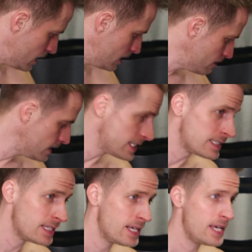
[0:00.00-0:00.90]
All right,
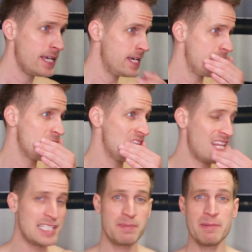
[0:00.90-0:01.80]
and
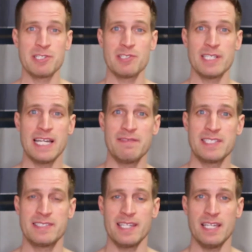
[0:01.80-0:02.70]
that's pretty much all I have
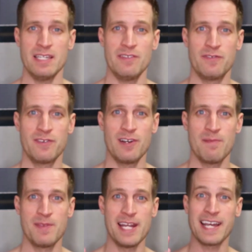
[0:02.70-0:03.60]
to say
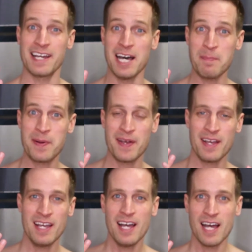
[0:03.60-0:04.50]
from the neck up.
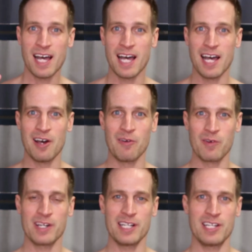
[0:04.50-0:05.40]

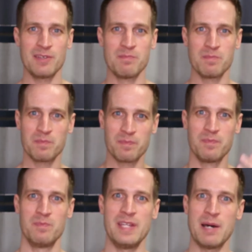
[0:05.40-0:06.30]
We're gonna
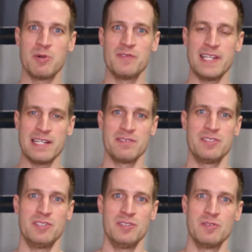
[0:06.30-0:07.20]
now move down
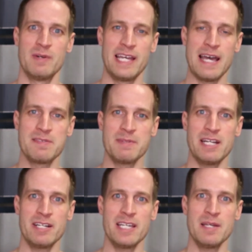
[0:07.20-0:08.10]
to my abdomen
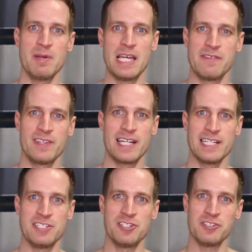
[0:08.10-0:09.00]
area, and for that I
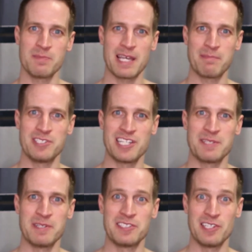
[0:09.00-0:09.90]
need to do some camera
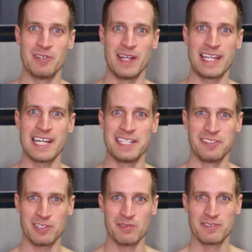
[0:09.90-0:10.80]
adjustments, so hang on,
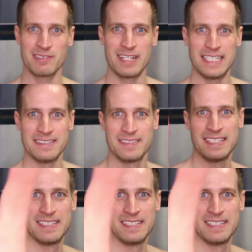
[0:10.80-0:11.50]
I'm going for a ride.